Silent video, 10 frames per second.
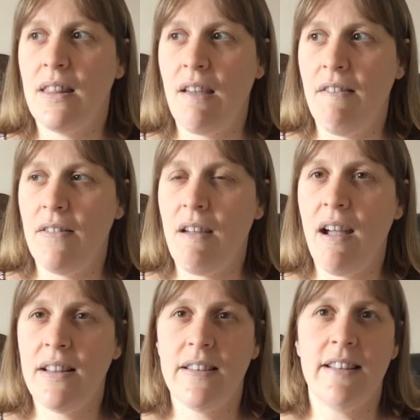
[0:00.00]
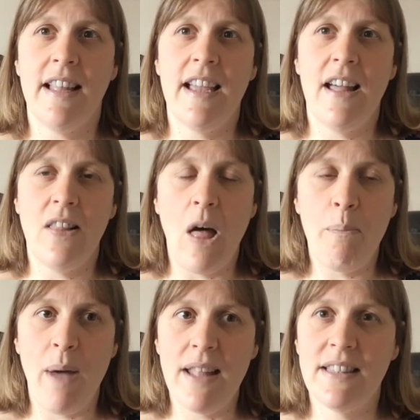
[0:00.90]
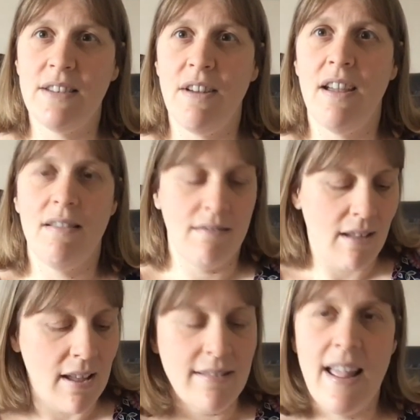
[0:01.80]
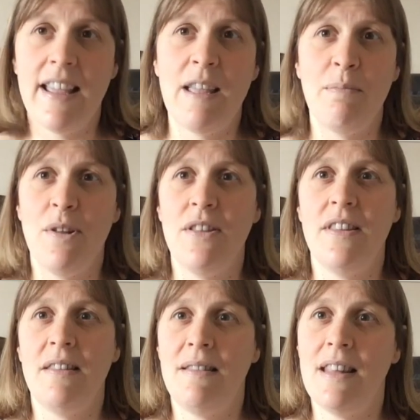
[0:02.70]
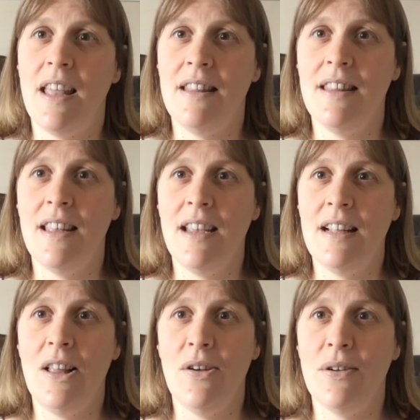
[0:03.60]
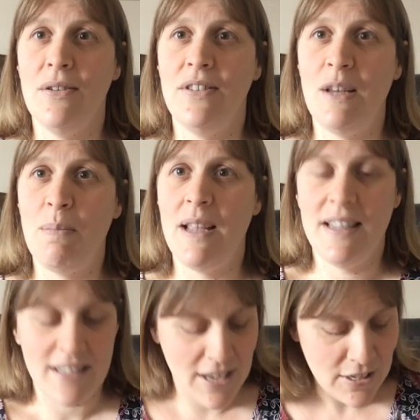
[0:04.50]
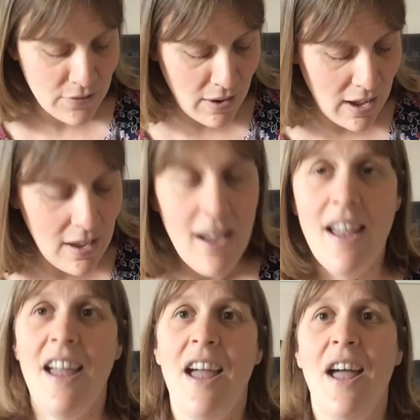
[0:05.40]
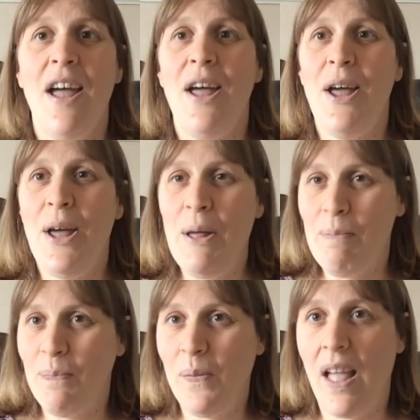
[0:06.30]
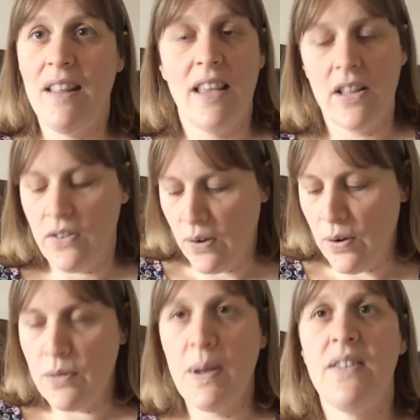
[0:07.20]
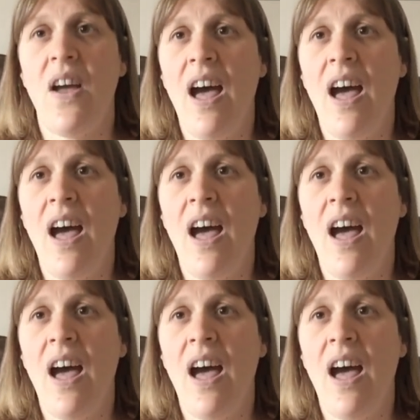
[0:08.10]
They're actually a lot better at taking blood than the local GP surgery, and you can choose which